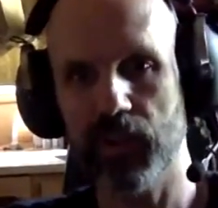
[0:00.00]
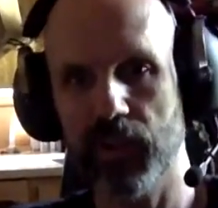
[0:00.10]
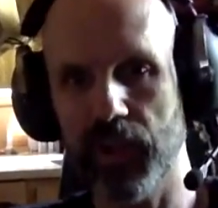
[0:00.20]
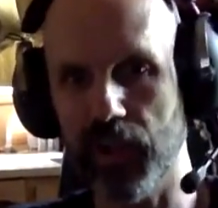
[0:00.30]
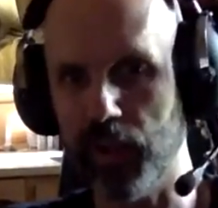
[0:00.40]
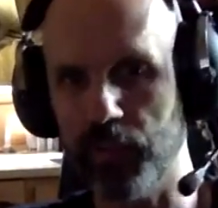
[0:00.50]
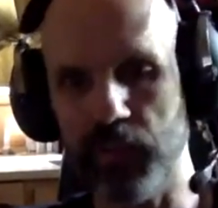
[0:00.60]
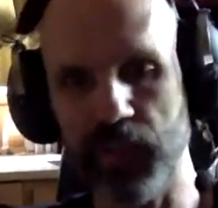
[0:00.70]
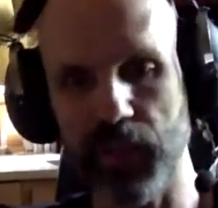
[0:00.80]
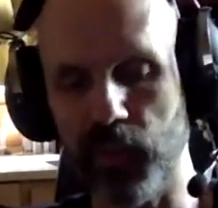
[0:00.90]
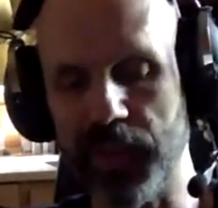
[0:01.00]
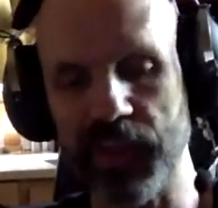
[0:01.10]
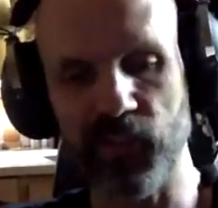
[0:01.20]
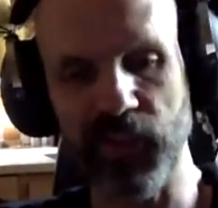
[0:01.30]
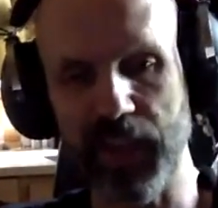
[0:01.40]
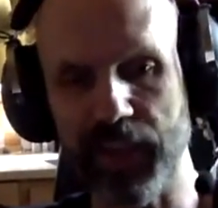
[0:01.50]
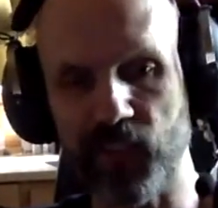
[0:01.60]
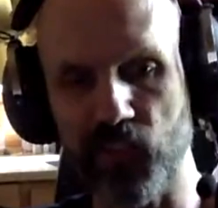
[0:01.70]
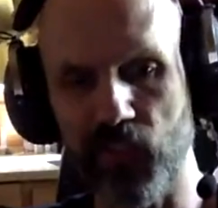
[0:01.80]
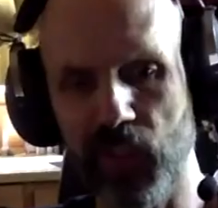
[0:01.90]
You know, like I said,
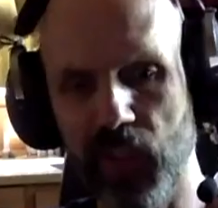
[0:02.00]
it's